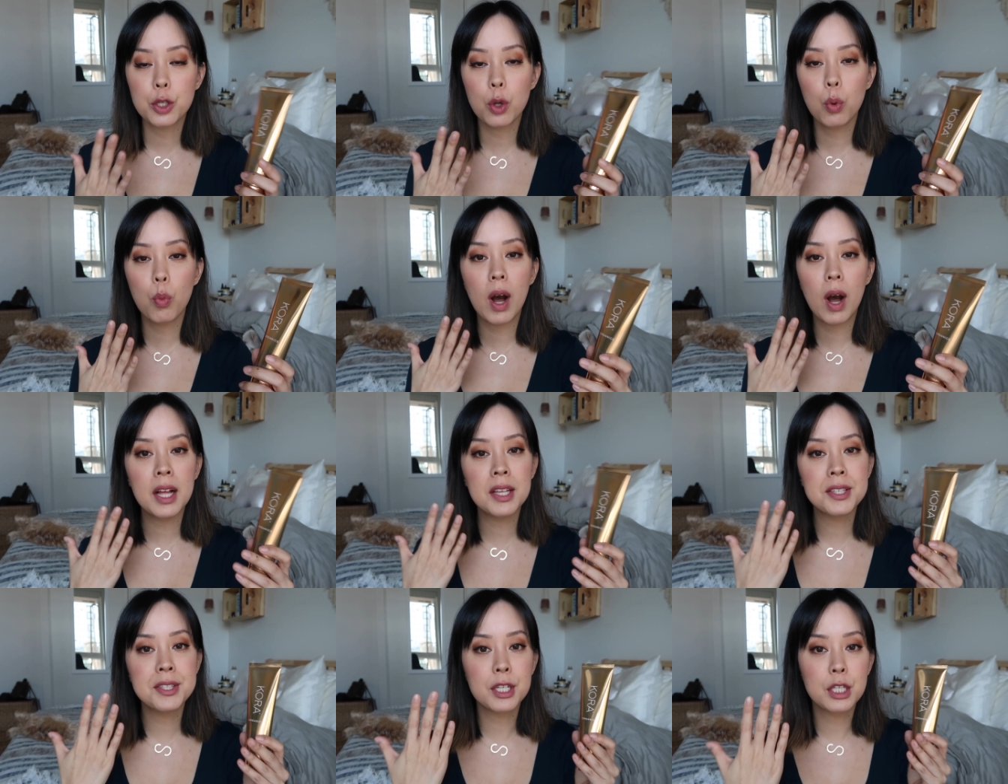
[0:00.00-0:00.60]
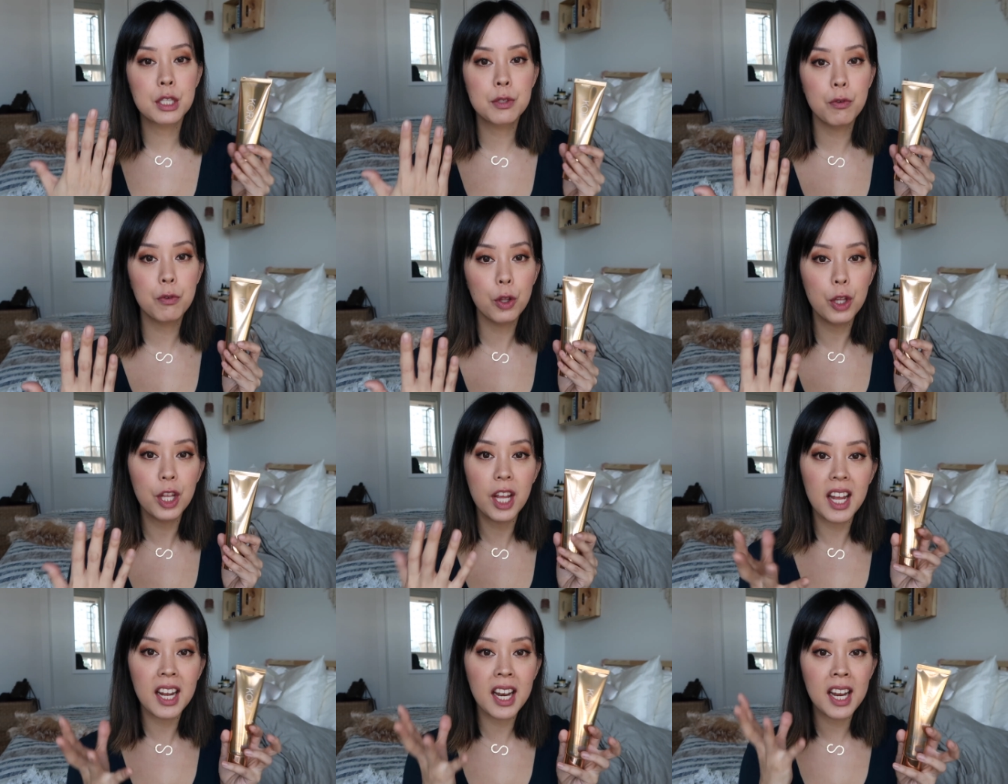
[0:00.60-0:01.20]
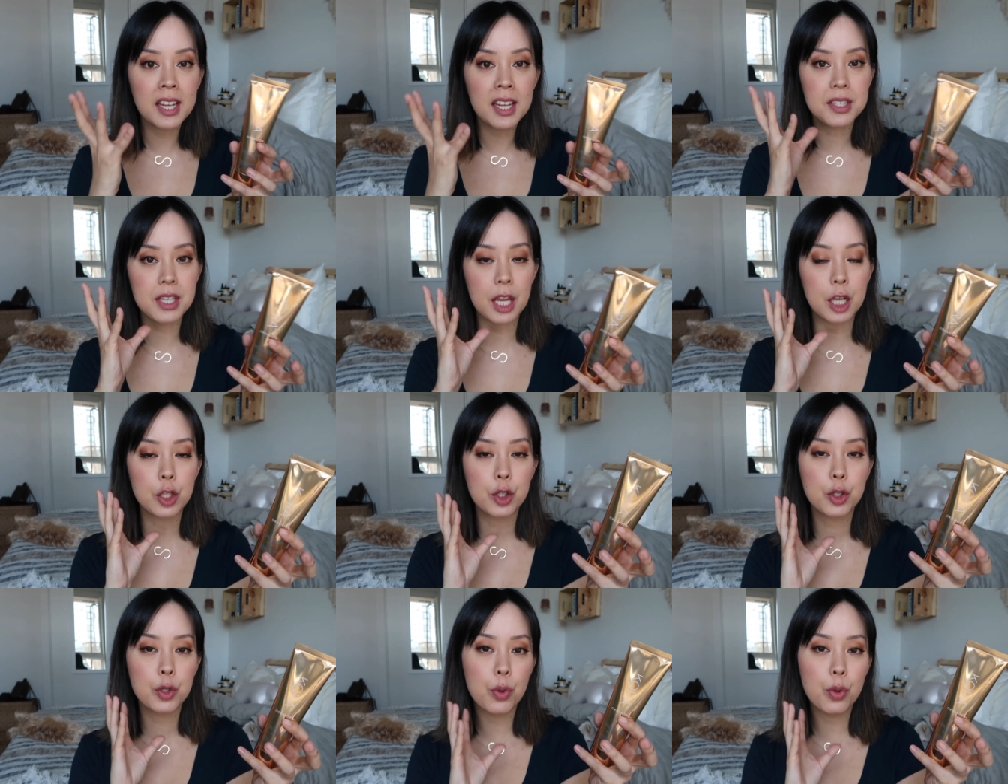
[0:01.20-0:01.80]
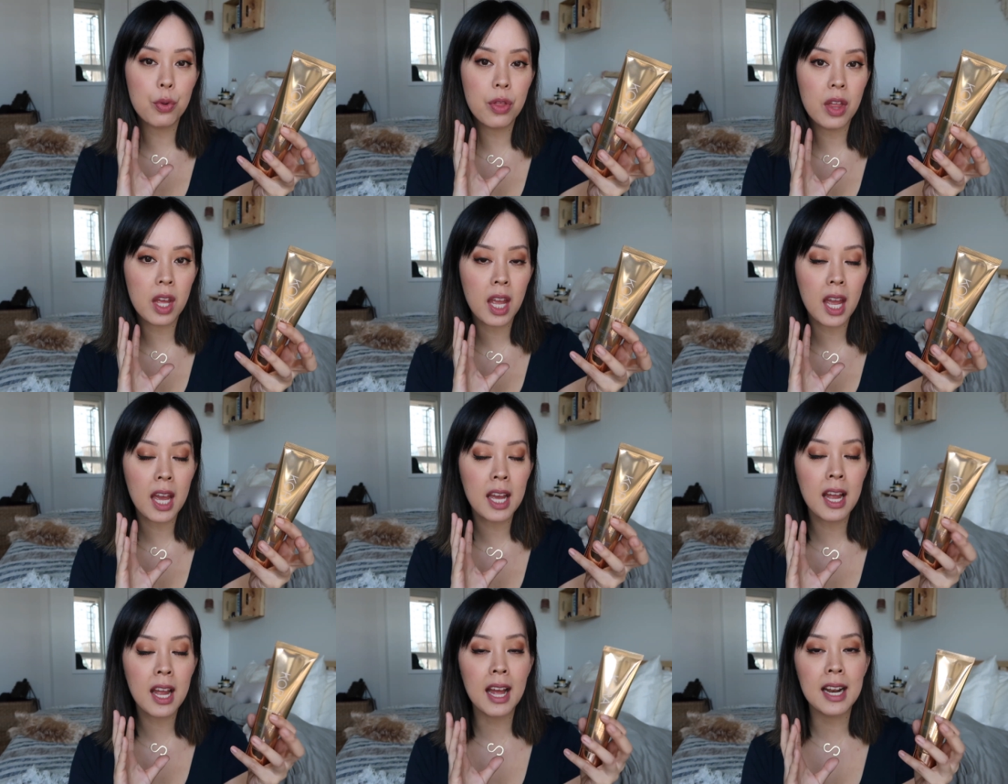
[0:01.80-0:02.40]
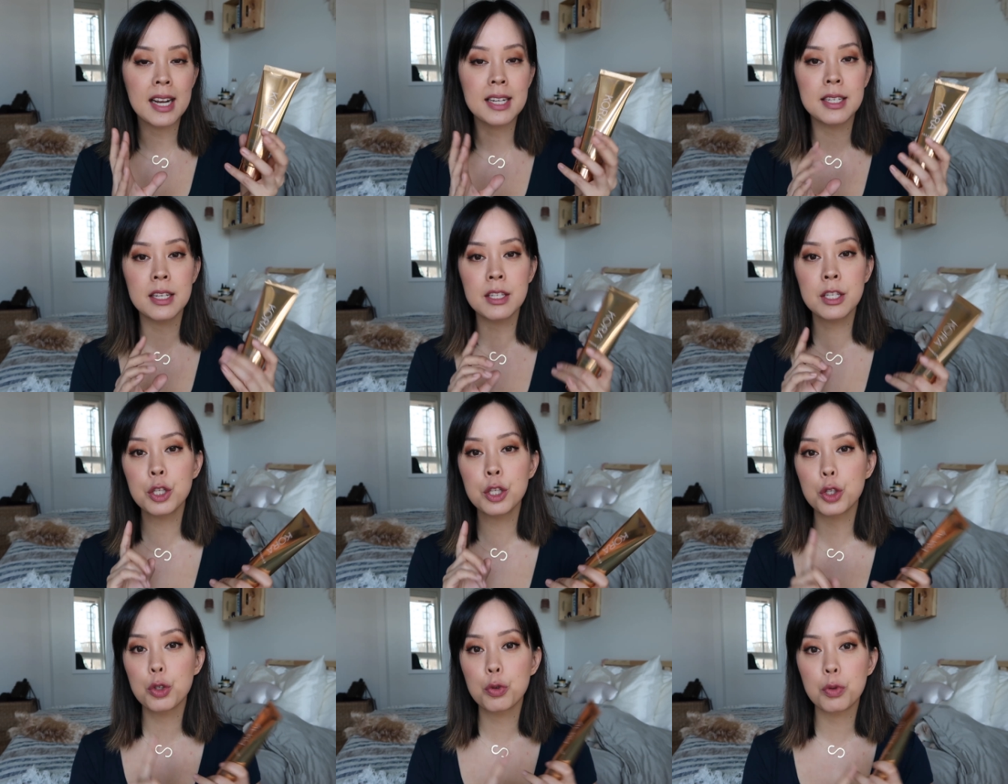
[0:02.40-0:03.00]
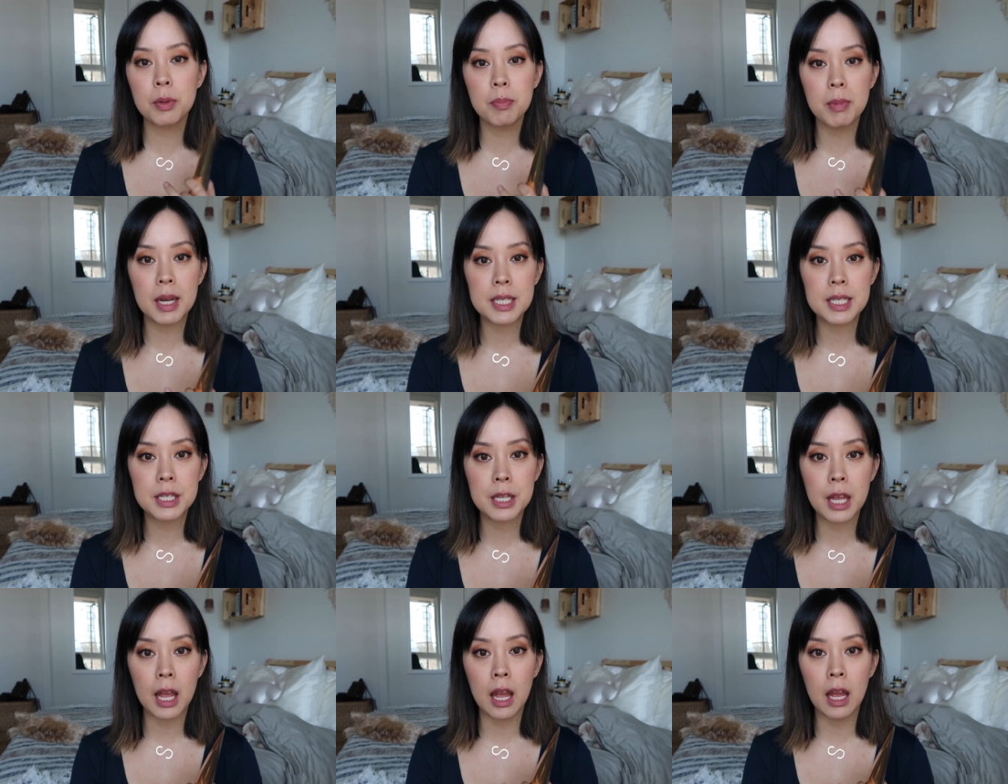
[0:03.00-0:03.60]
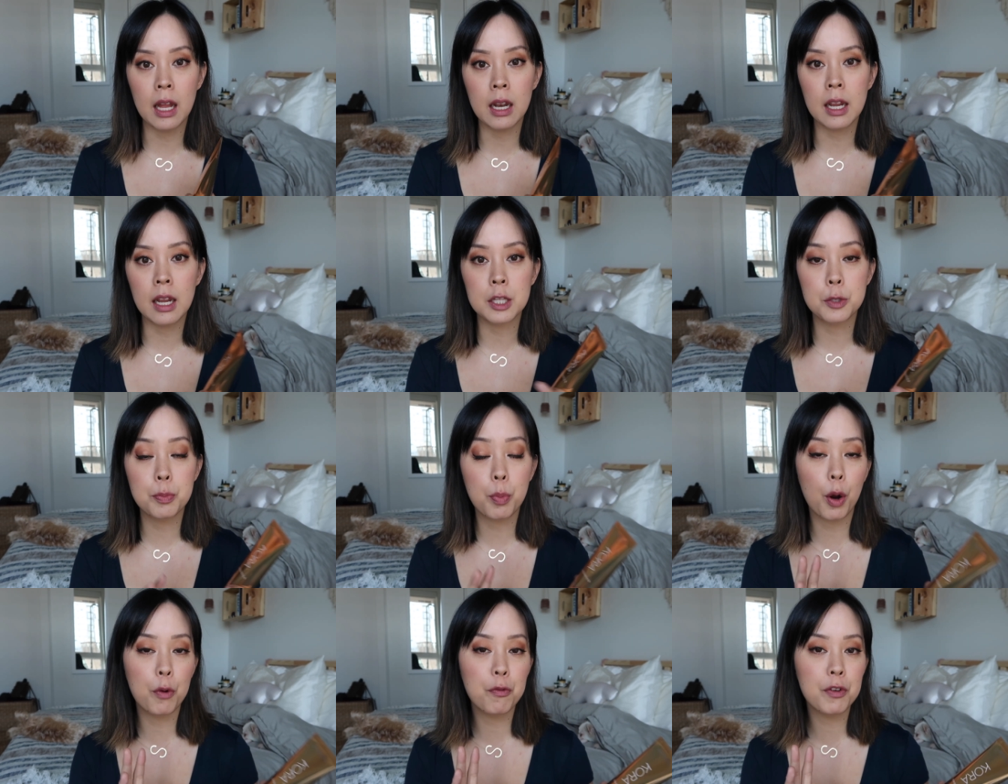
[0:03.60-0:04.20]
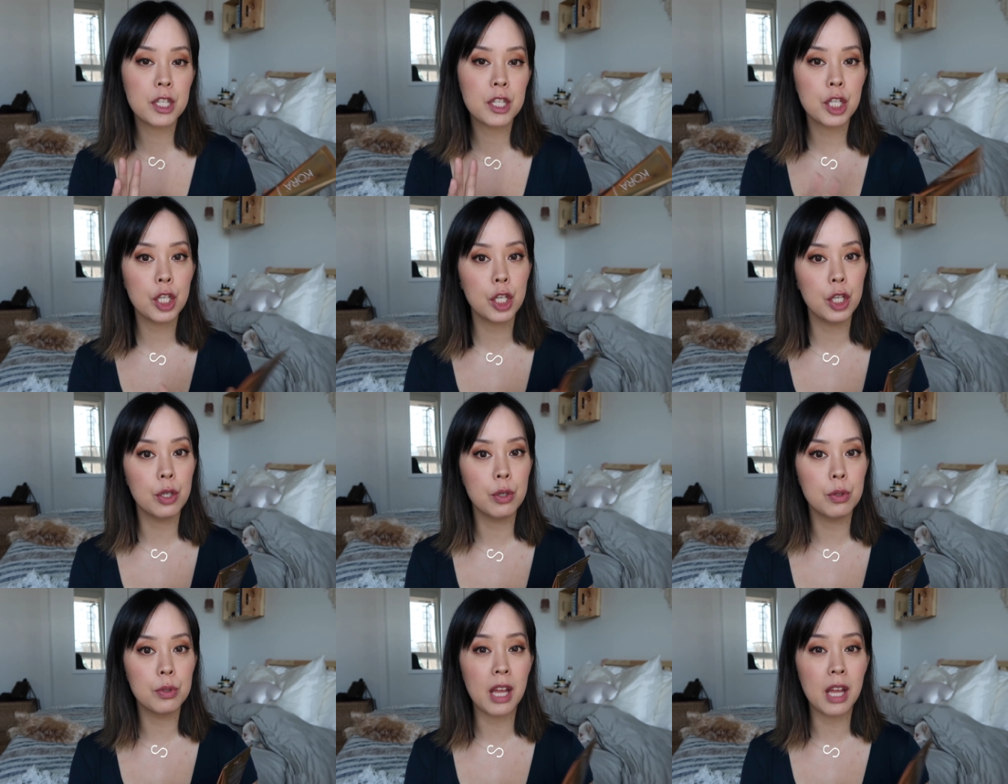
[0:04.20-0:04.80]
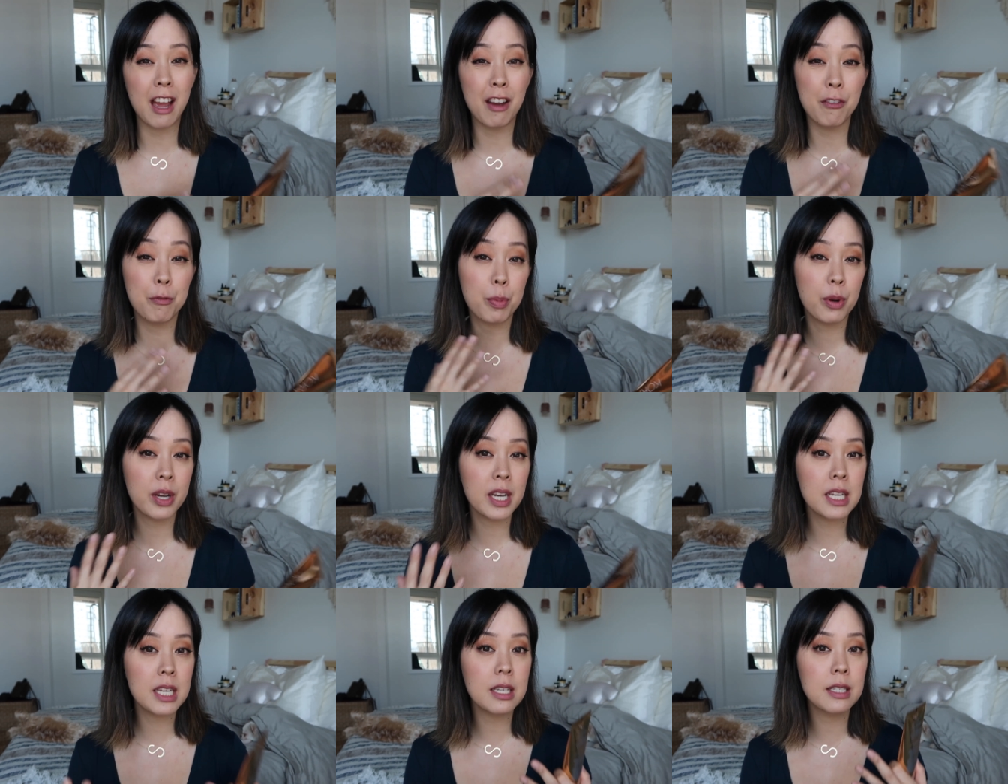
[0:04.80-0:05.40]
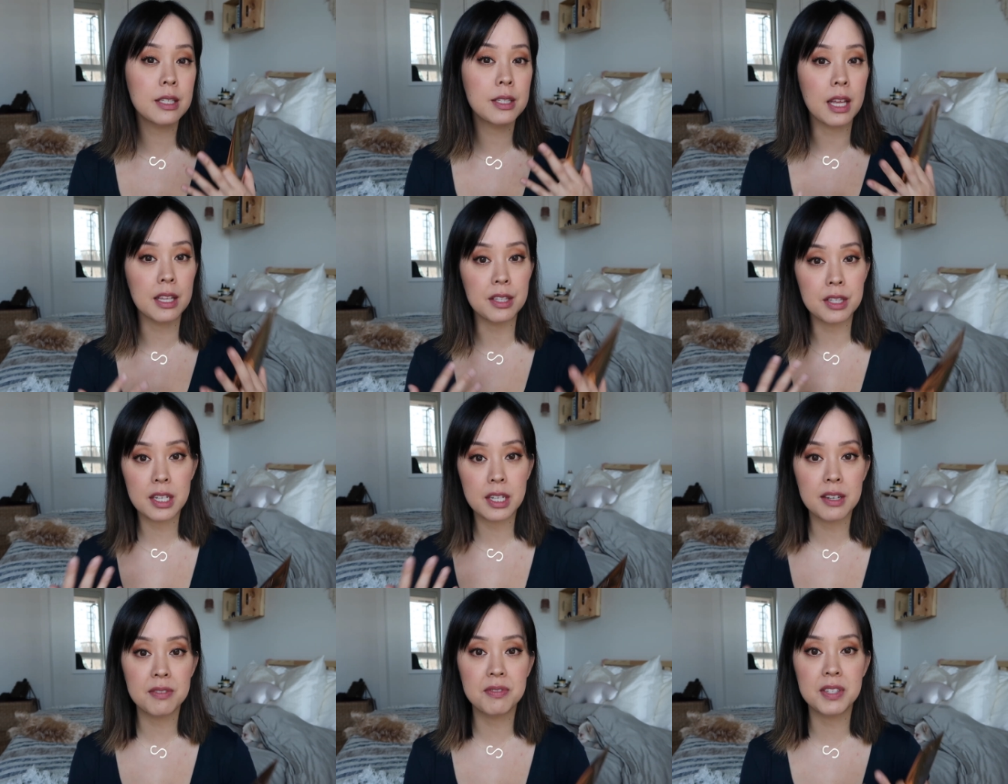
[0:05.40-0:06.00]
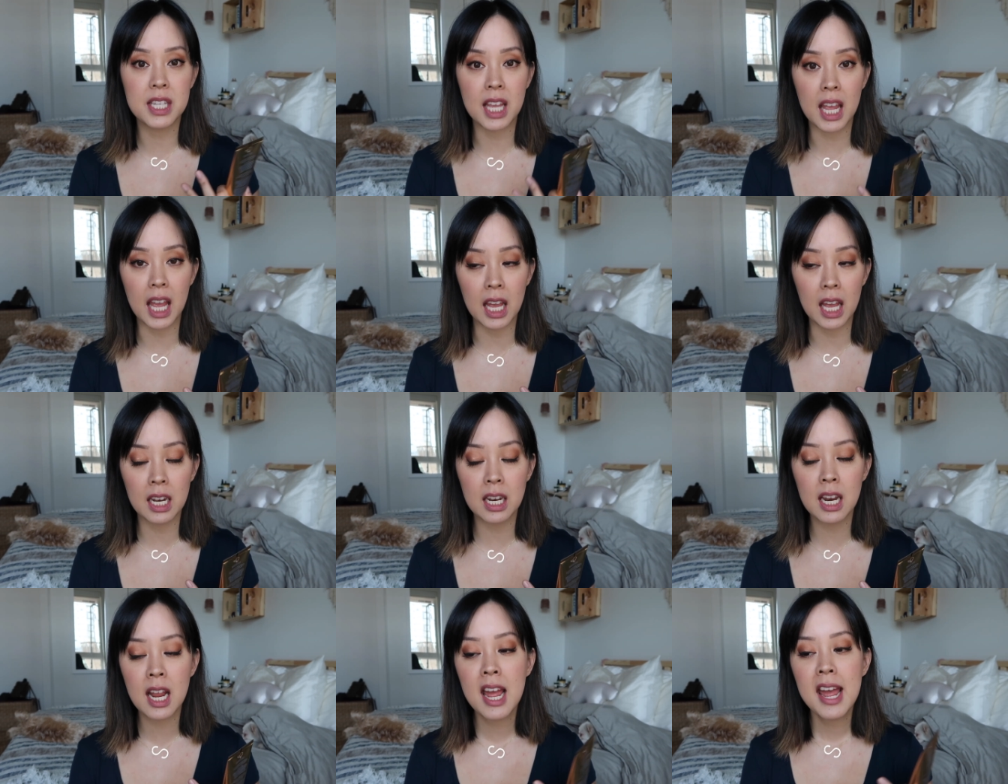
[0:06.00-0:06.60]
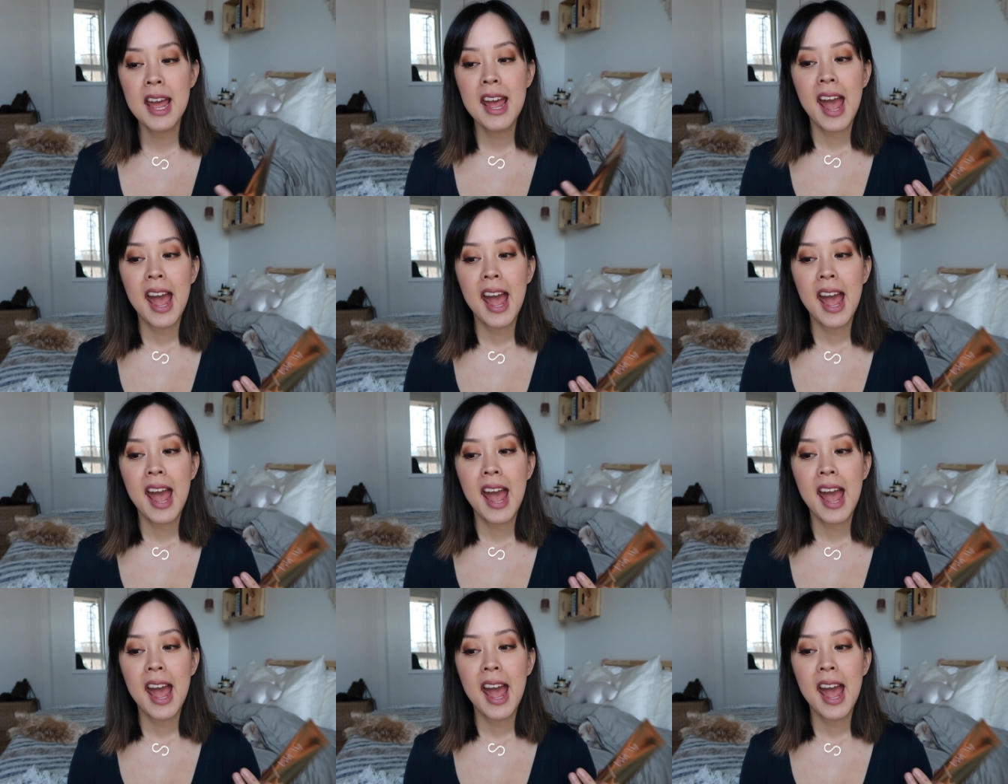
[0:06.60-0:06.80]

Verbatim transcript: So while it's exfoliating, it's like soothing it, and it doesn't strip my skin. It's perfect to use. I have pretty sensitive skin,